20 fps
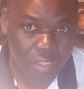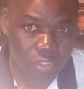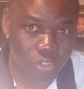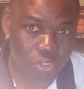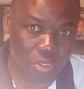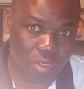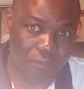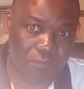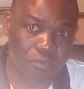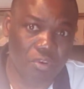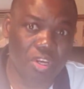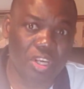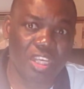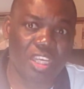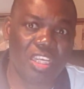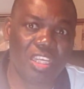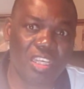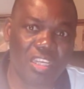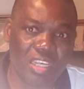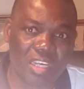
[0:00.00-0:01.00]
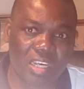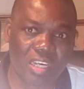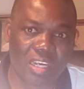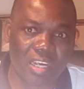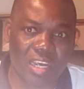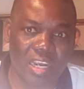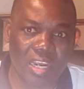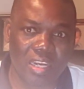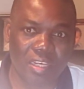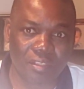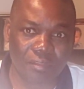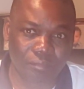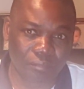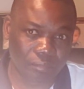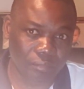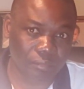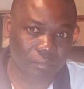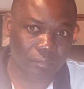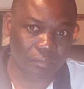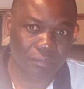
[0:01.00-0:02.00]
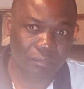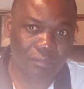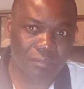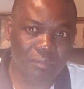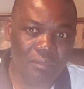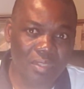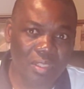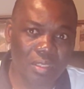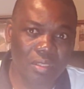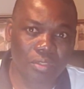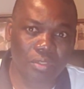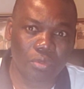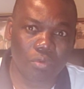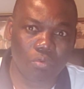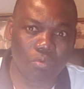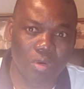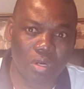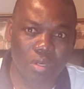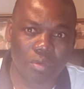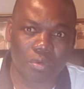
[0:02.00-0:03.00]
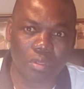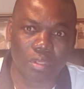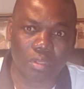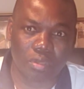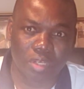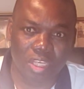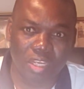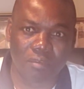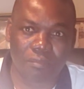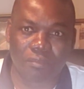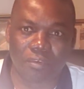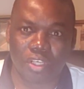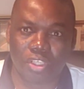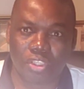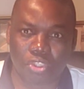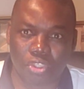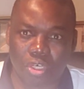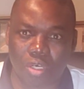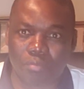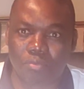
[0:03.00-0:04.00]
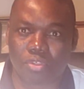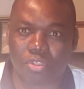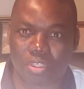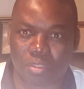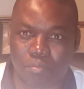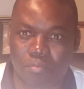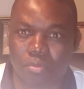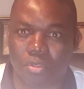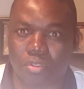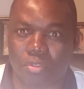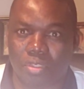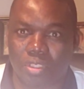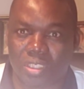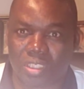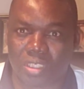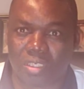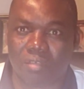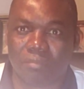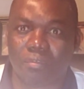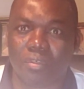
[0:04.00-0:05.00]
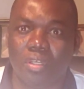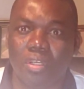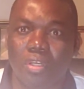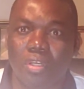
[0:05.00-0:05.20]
So if you're here and you're looking for a job to support yourself,